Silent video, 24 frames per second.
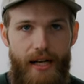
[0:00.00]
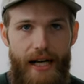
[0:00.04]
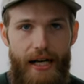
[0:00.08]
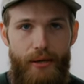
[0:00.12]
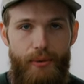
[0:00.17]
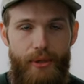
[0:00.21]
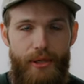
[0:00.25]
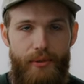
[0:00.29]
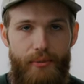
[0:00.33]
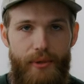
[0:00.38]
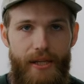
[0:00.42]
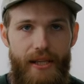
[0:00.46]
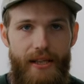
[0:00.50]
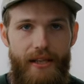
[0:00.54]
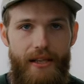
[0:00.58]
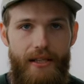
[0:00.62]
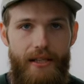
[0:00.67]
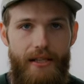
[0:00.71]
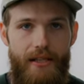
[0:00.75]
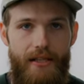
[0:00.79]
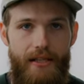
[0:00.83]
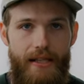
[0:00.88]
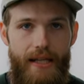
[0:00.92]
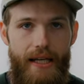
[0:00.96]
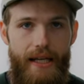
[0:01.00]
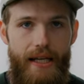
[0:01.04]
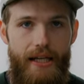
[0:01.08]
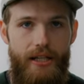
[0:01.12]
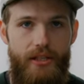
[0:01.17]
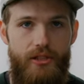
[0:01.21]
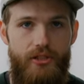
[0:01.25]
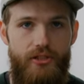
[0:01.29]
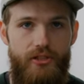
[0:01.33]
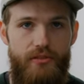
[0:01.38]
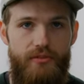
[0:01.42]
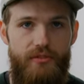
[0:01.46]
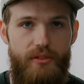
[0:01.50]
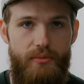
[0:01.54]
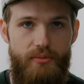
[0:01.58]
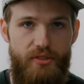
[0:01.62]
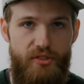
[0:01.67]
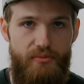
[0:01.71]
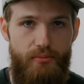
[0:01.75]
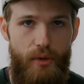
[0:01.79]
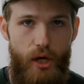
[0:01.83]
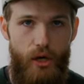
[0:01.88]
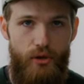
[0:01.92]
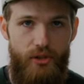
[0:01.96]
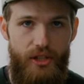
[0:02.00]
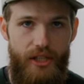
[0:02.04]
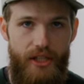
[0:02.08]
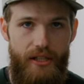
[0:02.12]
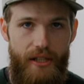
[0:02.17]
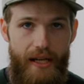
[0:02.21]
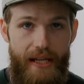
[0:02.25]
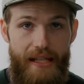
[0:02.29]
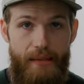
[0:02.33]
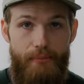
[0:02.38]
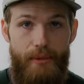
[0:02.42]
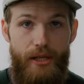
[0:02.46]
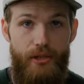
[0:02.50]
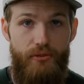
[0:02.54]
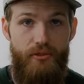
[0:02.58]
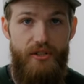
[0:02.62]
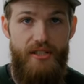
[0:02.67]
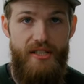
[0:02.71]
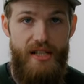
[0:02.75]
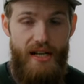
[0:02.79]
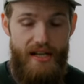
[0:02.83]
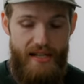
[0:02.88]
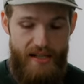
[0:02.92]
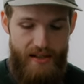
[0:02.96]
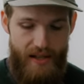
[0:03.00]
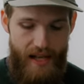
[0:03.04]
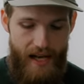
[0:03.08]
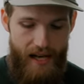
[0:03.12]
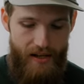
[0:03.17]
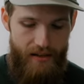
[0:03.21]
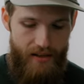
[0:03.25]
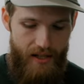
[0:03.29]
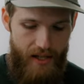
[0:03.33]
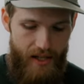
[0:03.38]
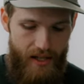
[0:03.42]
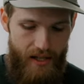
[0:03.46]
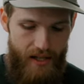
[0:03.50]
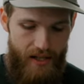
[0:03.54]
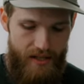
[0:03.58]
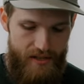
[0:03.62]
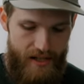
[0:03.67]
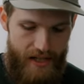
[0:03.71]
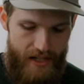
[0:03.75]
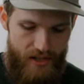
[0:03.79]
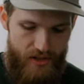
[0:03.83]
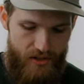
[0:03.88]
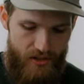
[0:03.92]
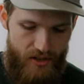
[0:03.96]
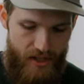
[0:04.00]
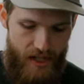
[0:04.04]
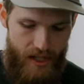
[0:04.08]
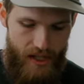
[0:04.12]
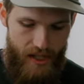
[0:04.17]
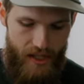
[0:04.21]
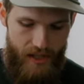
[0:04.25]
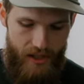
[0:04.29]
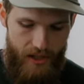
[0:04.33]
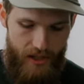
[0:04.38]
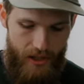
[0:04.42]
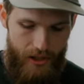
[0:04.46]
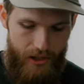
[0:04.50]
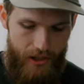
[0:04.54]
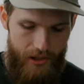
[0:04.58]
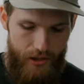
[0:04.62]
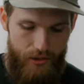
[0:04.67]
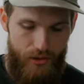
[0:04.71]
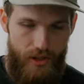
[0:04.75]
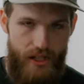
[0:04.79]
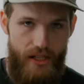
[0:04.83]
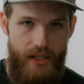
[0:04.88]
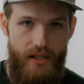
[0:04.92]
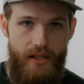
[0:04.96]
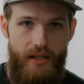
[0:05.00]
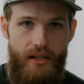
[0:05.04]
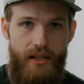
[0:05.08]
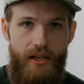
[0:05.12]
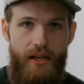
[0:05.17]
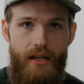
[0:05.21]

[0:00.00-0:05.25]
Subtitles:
I went with the cage from smallrig, and the main reason I did that is actually they included